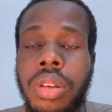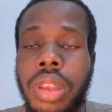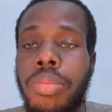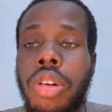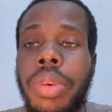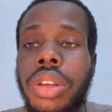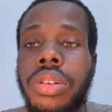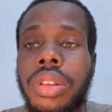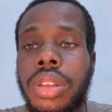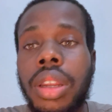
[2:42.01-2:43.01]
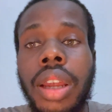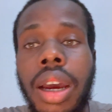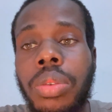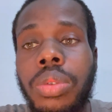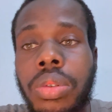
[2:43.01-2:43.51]
The moment you set
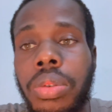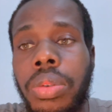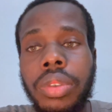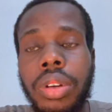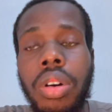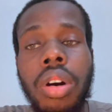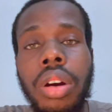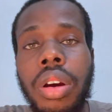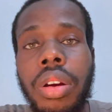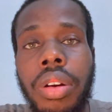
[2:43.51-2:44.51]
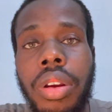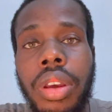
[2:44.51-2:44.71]
out to conquer,